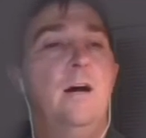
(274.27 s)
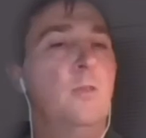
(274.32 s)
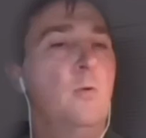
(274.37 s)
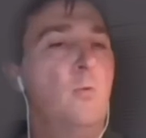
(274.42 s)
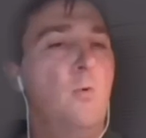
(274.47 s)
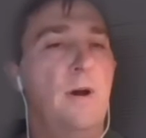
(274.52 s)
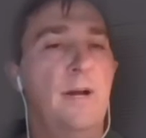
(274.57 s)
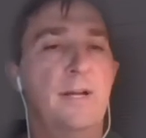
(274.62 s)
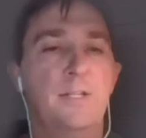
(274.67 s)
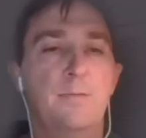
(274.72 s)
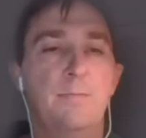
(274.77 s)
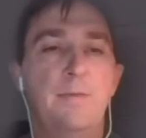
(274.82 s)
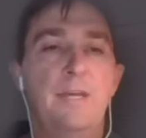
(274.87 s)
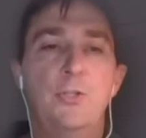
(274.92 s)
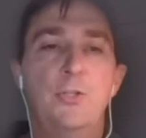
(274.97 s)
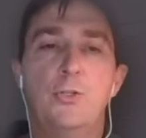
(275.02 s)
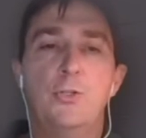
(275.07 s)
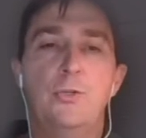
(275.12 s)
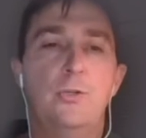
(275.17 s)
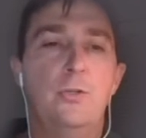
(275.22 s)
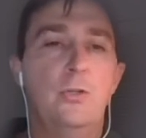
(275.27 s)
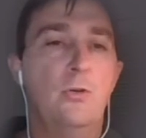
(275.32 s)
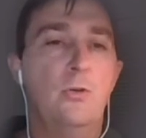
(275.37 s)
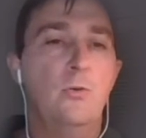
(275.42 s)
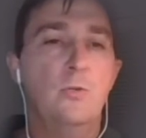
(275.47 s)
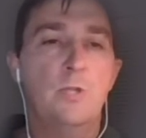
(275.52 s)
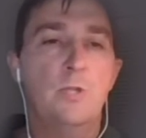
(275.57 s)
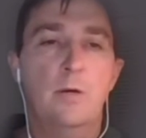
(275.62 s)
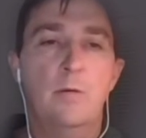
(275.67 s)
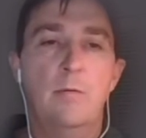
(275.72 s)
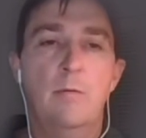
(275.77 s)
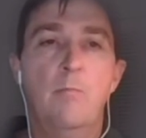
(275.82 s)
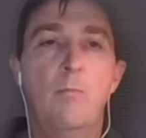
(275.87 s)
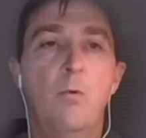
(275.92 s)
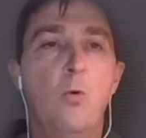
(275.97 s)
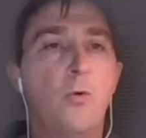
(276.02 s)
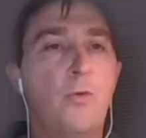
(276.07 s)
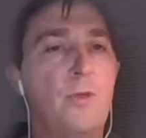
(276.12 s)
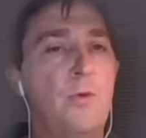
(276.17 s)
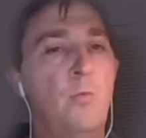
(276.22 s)
Otherwise, make sure you use
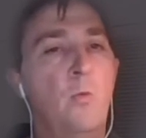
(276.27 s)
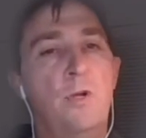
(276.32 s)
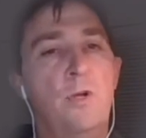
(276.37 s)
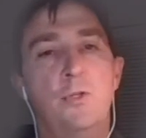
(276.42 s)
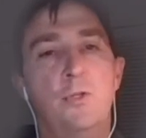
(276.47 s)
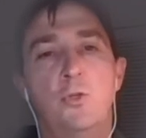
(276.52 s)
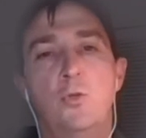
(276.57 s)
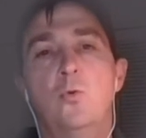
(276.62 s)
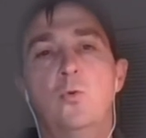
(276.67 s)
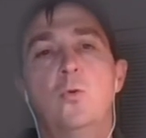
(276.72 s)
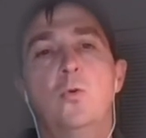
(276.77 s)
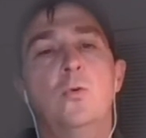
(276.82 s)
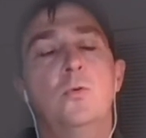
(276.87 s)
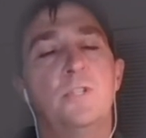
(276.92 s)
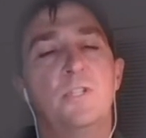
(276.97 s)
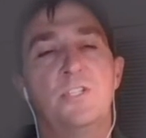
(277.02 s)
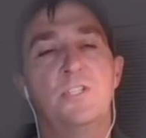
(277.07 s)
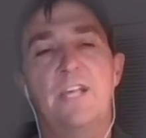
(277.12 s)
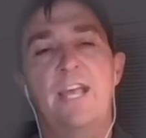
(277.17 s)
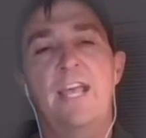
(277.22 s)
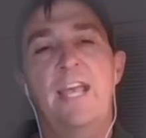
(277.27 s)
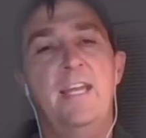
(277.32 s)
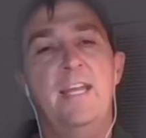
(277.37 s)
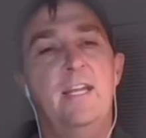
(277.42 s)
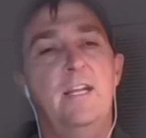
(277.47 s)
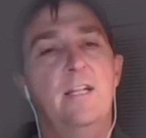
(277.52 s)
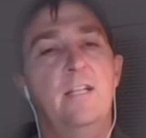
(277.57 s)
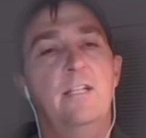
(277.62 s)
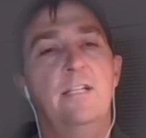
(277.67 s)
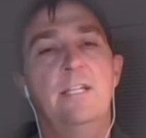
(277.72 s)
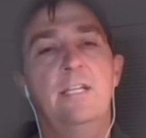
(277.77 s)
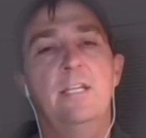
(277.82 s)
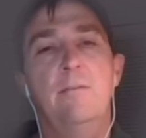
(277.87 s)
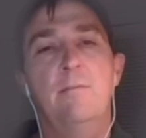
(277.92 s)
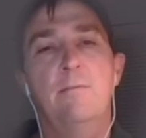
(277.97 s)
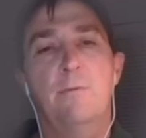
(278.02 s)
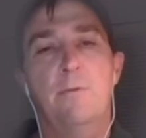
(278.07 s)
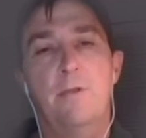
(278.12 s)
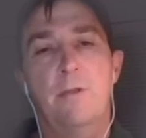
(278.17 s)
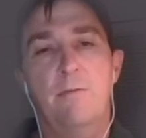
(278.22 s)
more than one tool to scan and
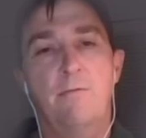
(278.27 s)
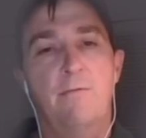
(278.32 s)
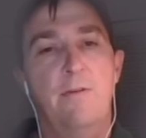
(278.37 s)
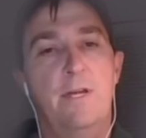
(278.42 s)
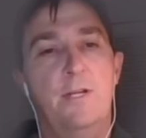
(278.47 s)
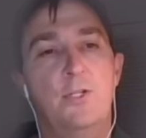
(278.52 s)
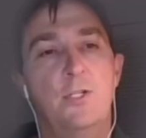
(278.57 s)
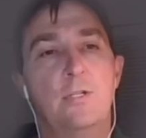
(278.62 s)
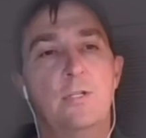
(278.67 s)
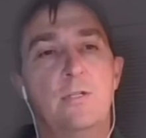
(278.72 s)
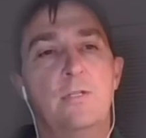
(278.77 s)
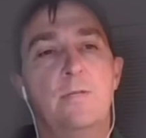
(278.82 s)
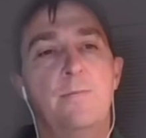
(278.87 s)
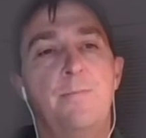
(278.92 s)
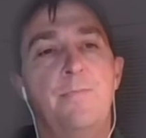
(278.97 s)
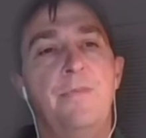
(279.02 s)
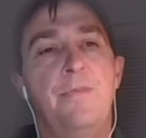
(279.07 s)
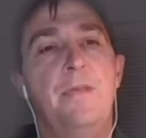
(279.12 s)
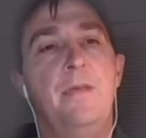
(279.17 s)
clean for the infections.